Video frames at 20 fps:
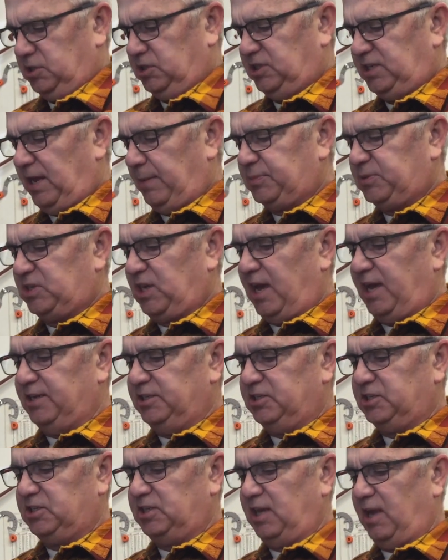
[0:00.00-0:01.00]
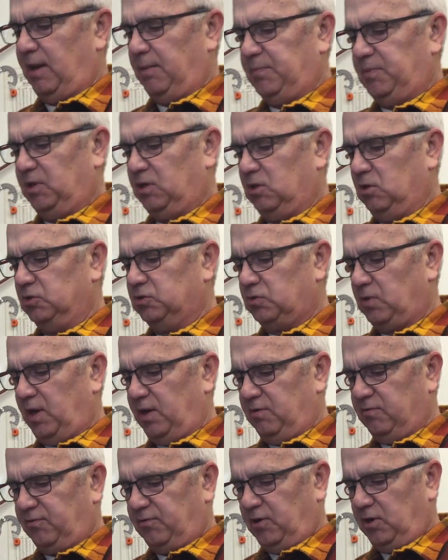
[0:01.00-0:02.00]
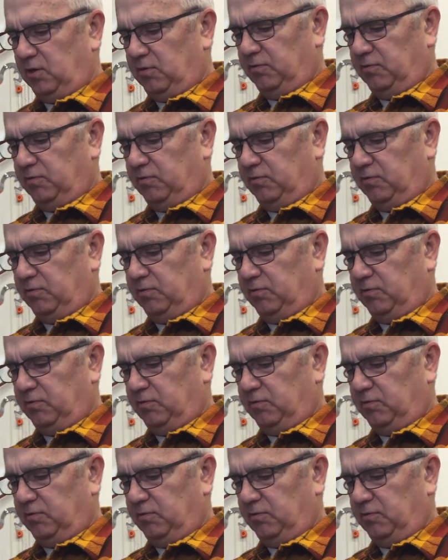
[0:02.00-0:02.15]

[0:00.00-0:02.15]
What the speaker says: step side step that goes right in front